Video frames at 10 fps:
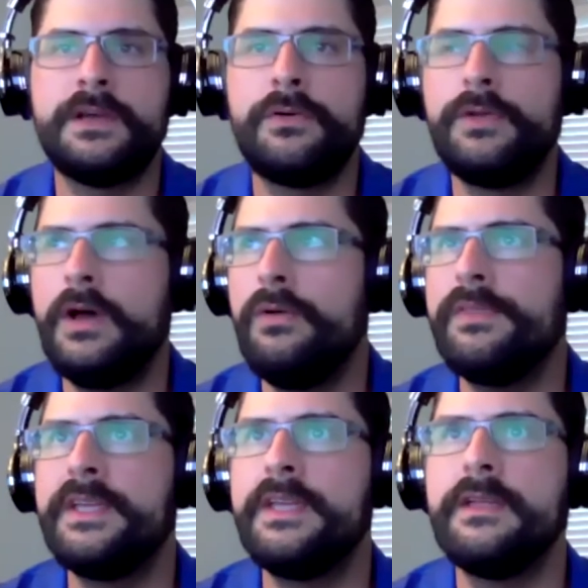no,
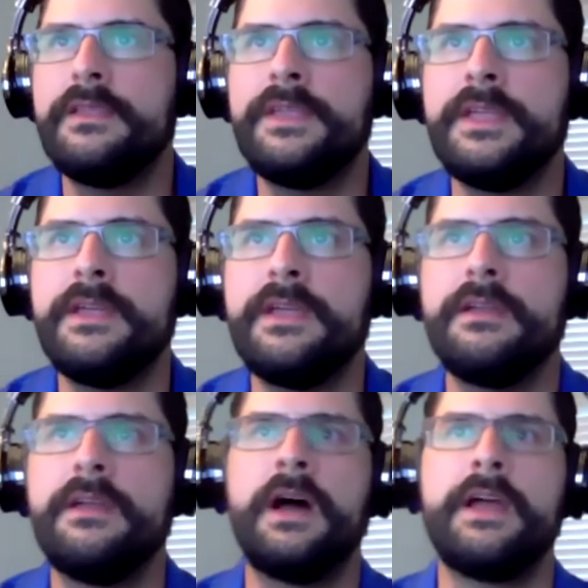the
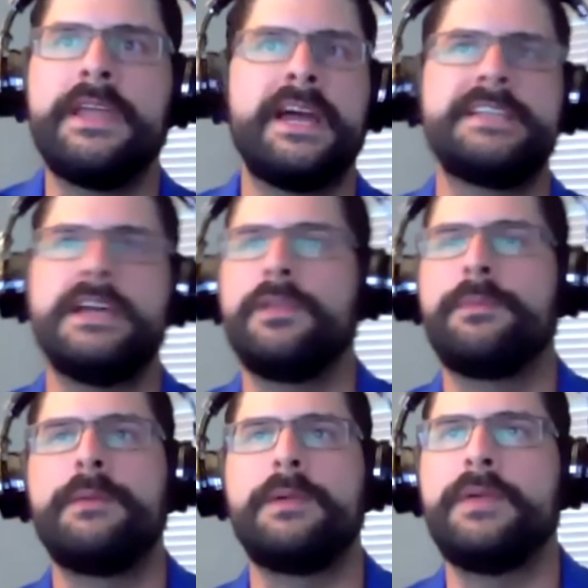EIDL and the
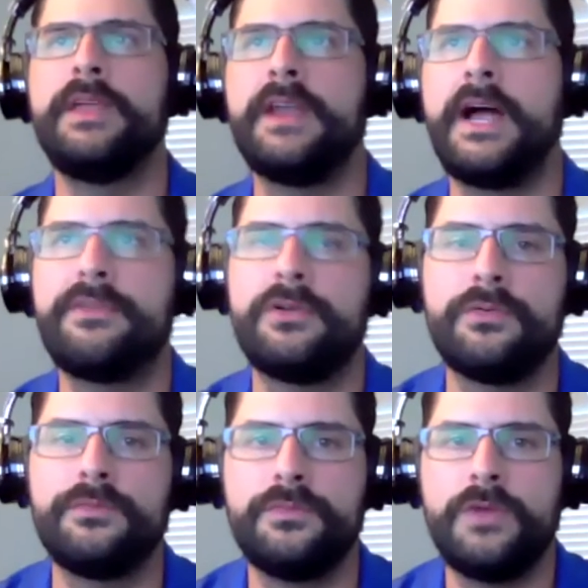PPP
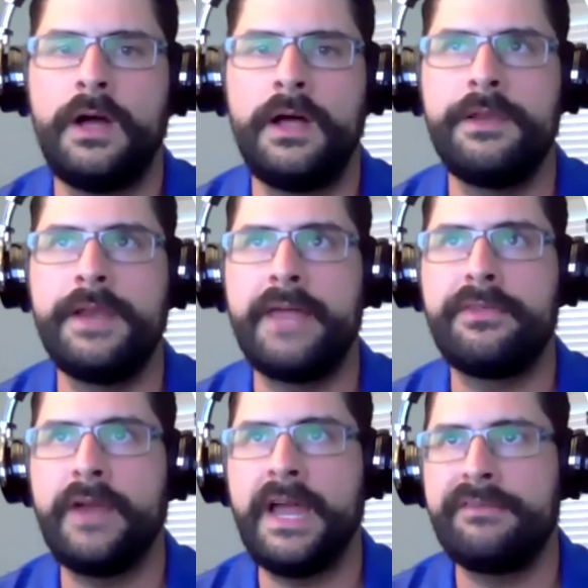
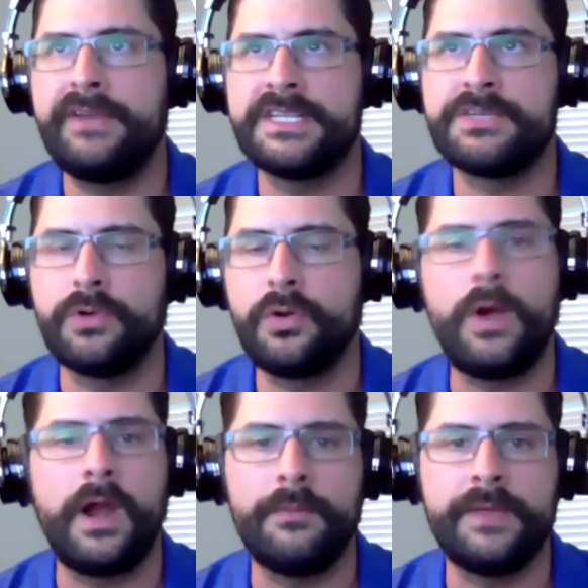neither have it as a
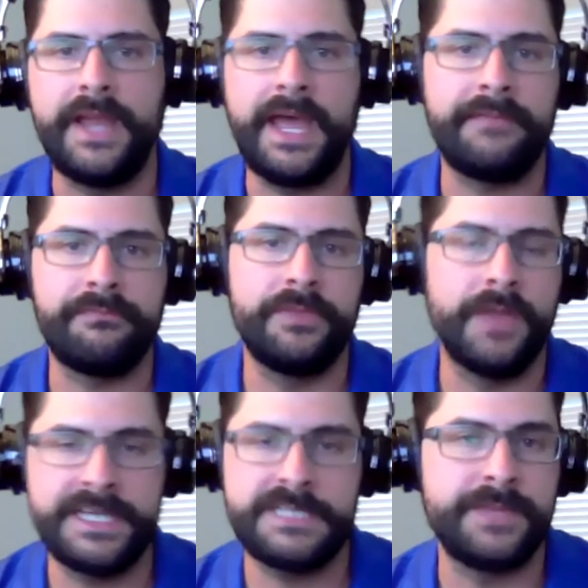requirement at the
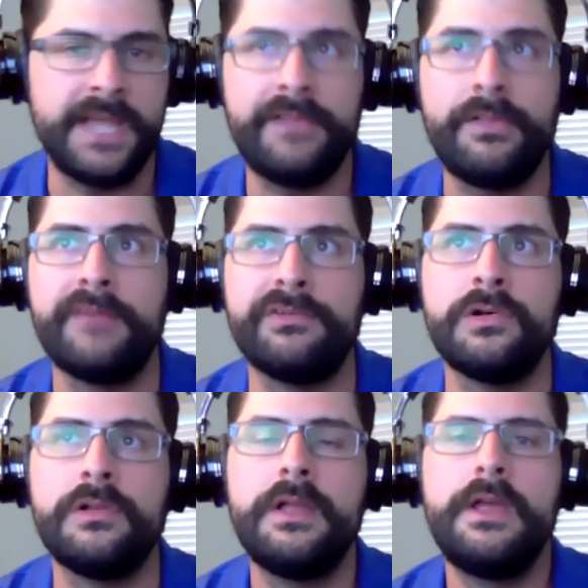SBA
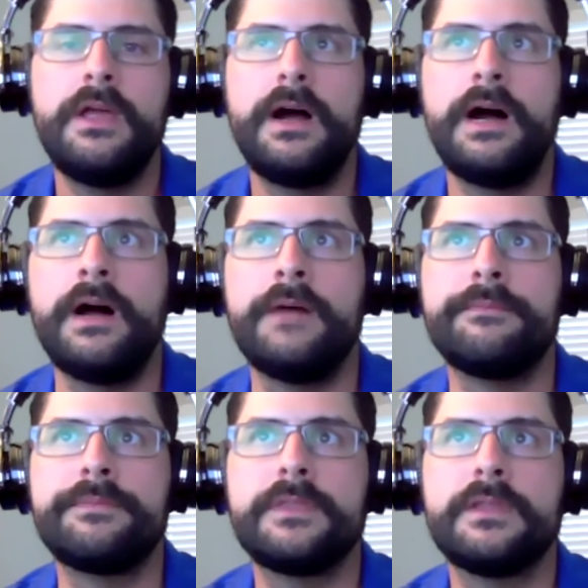level
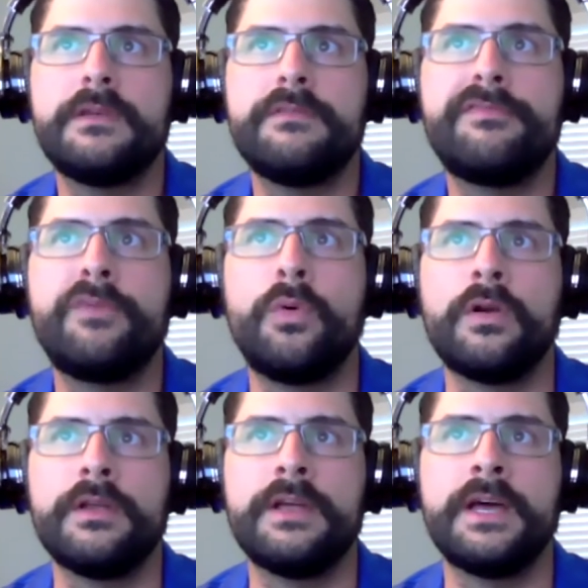
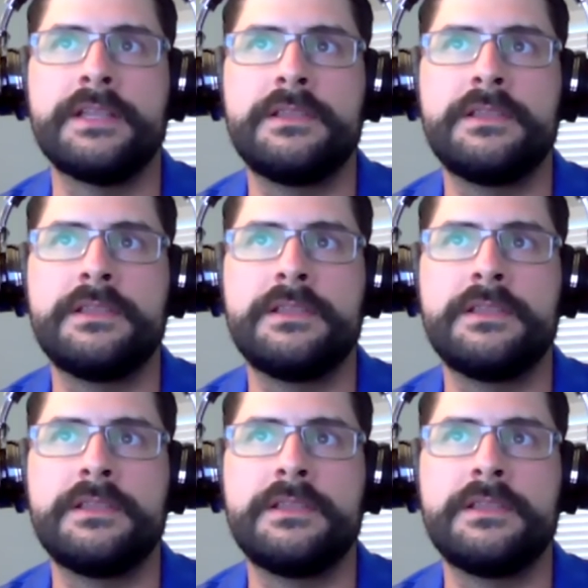for